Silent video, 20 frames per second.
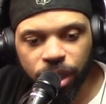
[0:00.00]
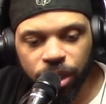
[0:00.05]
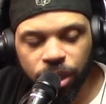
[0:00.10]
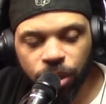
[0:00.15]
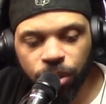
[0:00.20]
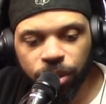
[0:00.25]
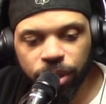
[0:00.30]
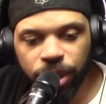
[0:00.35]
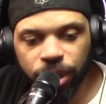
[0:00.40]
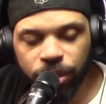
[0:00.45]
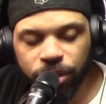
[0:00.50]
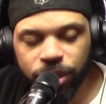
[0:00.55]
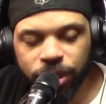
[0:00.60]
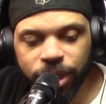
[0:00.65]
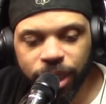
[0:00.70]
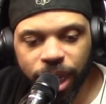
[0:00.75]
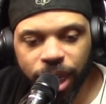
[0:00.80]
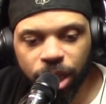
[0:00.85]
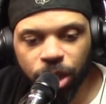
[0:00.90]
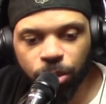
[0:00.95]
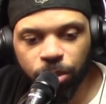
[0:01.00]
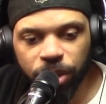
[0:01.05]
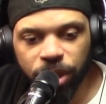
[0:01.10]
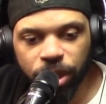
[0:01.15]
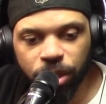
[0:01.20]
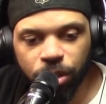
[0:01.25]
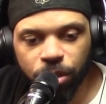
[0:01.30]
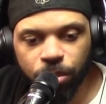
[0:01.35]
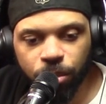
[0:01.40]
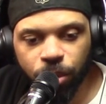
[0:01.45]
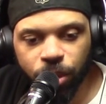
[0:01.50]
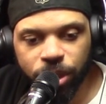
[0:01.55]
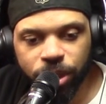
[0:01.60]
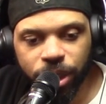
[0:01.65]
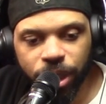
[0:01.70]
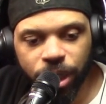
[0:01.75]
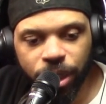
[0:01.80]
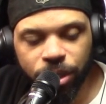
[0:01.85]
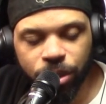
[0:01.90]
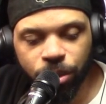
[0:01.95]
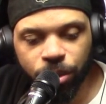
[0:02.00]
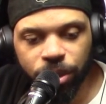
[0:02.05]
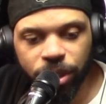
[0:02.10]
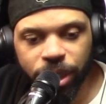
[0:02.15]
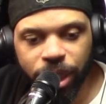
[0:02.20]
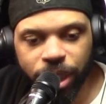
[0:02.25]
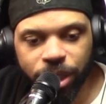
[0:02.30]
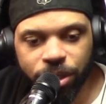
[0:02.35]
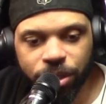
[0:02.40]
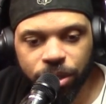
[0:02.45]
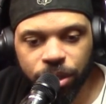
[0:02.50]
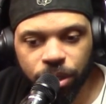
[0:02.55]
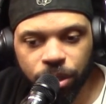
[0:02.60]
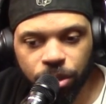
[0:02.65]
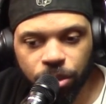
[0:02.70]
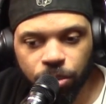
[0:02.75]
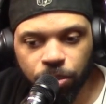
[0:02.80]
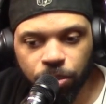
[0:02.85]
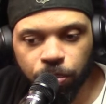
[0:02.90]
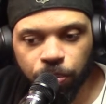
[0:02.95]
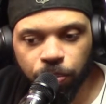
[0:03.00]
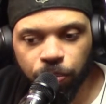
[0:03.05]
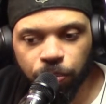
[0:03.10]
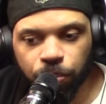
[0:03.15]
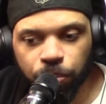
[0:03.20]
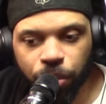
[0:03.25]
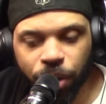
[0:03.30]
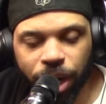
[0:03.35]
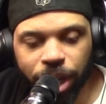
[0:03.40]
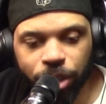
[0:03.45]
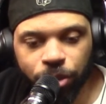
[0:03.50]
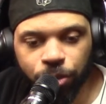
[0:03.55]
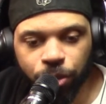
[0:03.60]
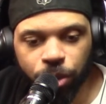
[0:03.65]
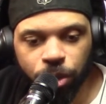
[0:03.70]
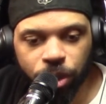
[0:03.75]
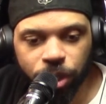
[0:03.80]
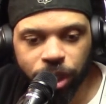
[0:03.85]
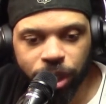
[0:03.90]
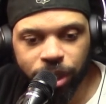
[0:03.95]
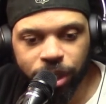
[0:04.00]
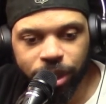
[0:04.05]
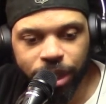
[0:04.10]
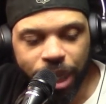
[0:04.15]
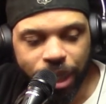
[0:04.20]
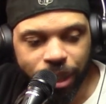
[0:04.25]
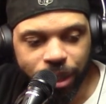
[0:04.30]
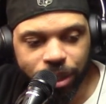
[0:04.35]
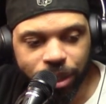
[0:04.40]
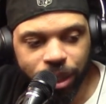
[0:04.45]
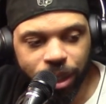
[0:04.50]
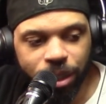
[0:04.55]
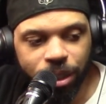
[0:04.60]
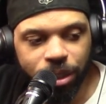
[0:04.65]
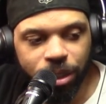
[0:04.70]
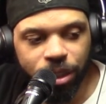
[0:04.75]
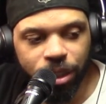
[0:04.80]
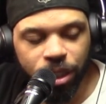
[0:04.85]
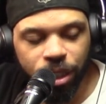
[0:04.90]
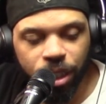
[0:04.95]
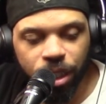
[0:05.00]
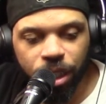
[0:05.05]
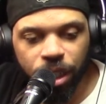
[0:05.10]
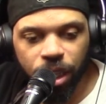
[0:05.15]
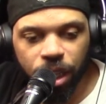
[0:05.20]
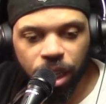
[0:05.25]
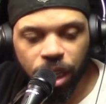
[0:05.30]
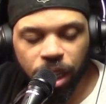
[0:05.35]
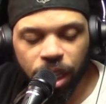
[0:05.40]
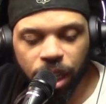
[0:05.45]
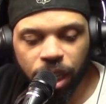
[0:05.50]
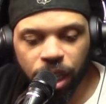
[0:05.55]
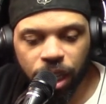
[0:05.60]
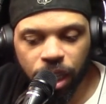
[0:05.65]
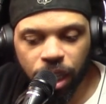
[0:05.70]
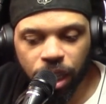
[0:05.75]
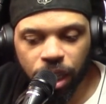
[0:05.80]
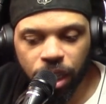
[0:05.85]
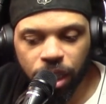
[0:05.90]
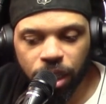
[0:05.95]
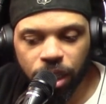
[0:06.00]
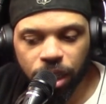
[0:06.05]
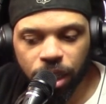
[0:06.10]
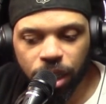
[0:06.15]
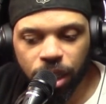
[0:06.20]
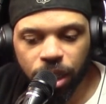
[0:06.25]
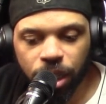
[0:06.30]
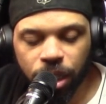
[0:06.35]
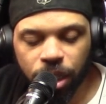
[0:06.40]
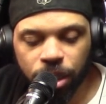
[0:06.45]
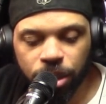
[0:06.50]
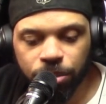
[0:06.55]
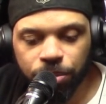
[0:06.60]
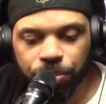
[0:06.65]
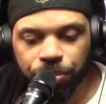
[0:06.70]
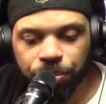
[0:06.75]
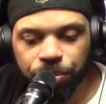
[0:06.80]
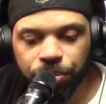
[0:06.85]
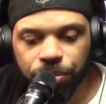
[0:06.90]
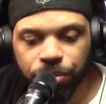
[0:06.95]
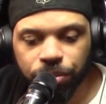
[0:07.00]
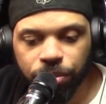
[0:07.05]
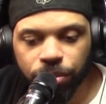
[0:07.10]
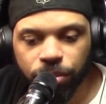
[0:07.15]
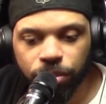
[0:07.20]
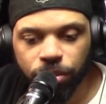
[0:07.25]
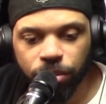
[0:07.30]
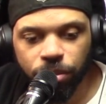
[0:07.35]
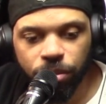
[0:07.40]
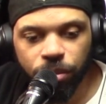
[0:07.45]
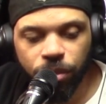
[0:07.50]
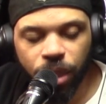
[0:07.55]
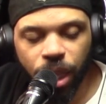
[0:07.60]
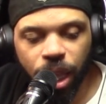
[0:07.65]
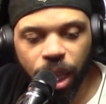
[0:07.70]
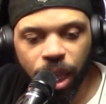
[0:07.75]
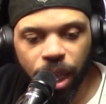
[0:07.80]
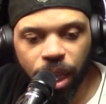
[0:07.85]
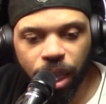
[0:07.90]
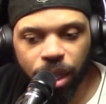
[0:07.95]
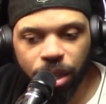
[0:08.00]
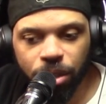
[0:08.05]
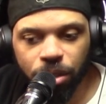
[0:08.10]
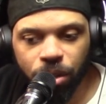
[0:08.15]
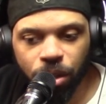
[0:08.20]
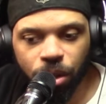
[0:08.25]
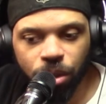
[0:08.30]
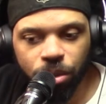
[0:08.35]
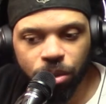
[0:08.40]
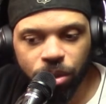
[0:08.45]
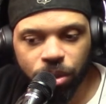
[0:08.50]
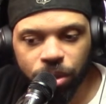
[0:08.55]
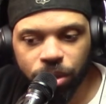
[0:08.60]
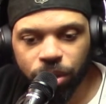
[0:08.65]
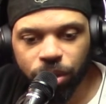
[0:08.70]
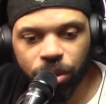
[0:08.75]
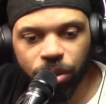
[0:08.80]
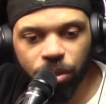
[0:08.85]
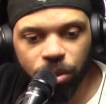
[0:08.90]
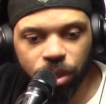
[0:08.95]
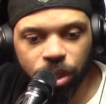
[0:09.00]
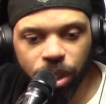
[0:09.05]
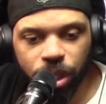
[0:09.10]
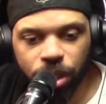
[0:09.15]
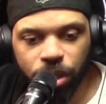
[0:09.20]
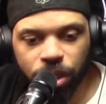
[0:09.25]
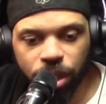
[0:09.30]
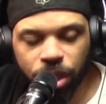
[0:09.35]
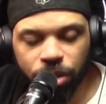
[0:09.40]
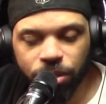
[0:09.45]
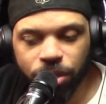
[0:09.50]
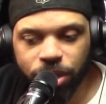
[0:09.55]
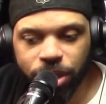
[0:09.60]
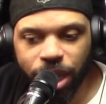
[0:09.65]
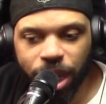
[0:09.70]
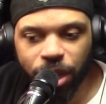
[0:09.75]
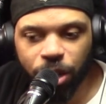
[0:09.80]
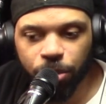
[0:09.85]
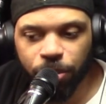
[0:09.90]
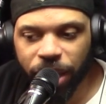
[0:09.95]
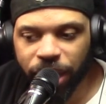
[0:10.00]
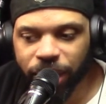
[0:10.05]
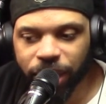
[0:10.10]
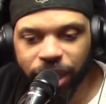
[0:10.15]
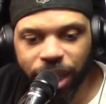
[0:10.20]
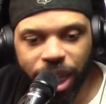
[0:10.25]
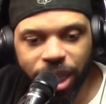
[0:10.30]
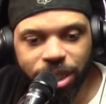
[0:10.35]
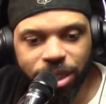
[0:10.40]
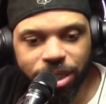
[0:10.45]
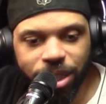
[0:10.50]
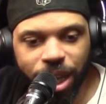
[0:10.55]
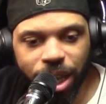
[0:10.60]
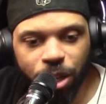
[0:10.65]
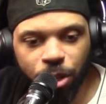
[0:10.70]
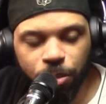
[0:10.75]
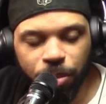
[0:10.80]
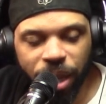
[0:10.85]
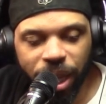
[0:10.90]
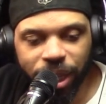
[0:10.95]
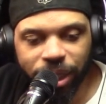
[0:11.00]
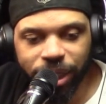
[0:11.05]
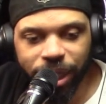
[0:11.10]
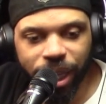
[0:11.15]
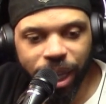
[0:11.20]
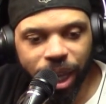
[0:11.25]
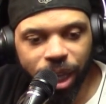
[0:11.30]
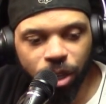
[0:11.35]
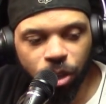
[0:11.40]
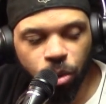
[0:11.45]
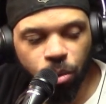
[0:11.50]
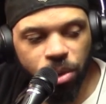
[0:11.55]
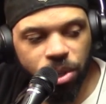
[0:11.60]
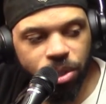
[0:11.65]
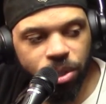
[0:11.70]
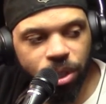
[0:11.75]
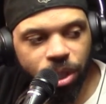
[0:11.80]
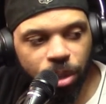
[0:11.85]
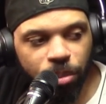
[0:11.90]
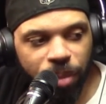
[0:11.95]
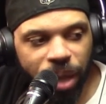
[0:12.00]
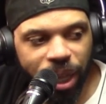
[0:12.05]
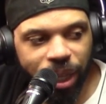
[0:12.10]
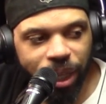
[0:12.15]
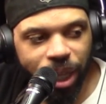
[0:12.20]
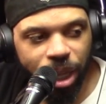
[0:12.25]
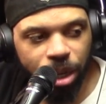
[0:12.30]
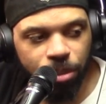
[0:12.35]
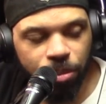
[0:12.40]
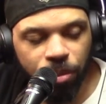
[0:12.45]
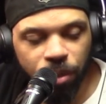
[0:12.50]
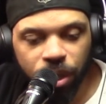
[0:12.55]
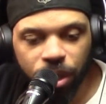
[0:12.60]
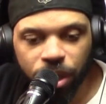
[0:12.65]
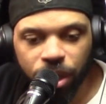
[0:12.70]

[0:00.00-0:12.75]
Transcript: Don't kill Gaetano. We give you more territory. That's the price for killing Dr. Senator." Mm. And um, and you know, g- give Gaetano back. He gave Gaetano back. They had no reason to come back at him.